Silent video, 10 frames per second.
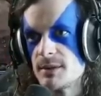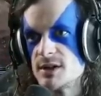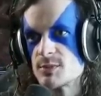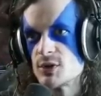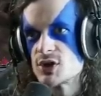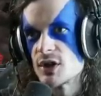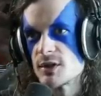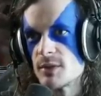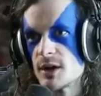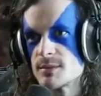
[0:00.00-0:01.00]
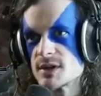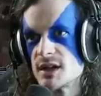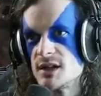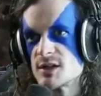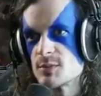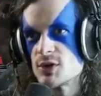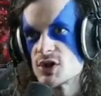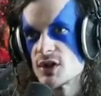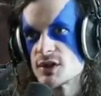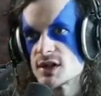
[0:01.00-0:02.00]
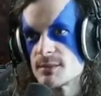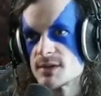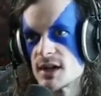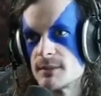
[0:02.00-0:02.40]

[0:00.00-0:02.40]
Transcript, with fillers: pushing on the bottom side. He is pushing on the top side.